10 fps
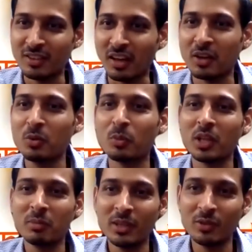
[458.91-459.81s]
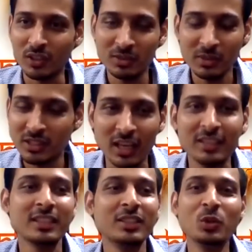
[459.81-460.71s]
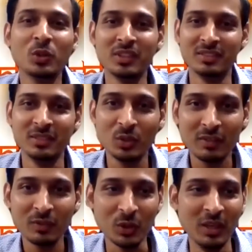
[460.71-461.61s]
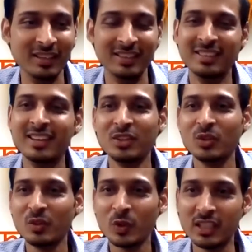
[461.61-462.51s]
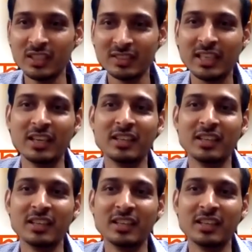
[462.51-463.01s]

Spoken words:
Are you putting me in washing machine?" I said, "No, you have to you have to understand.